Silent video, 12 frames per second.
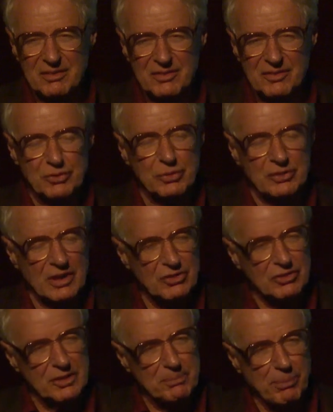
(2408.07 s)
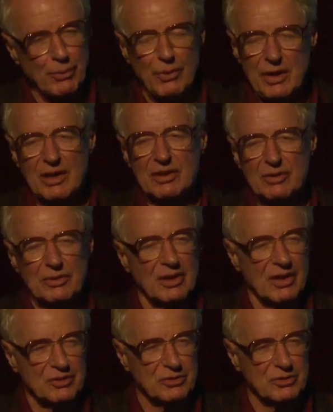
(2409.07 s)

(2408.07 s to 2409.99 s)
This was actually pre-internet,